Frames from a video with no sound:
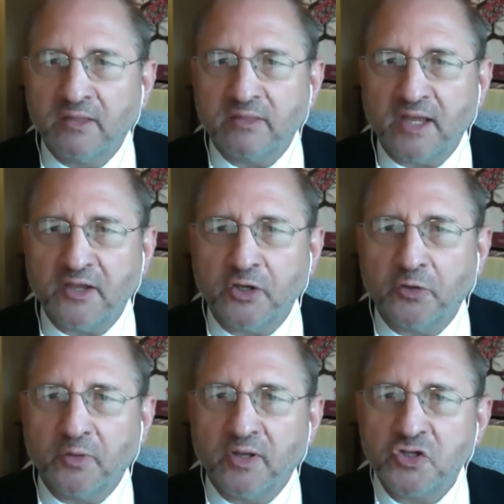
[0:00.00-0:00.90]
thank
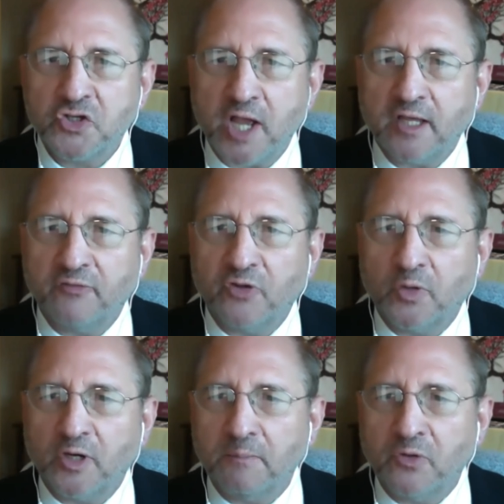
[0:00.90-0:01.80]
you Chuck, if you
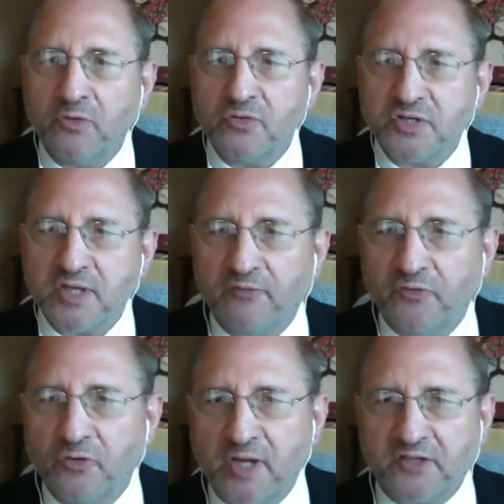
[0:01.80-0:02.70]
would unmute yourself,
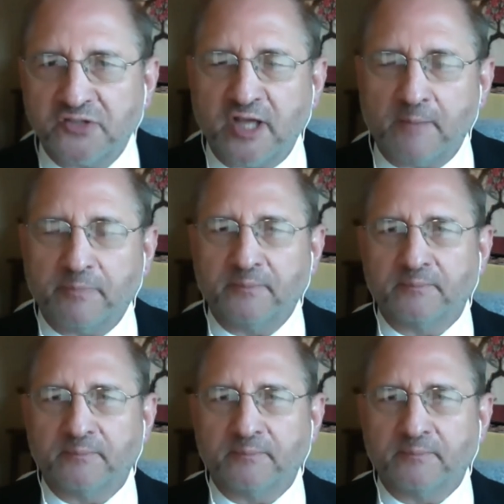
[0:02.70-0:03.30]
you're next up.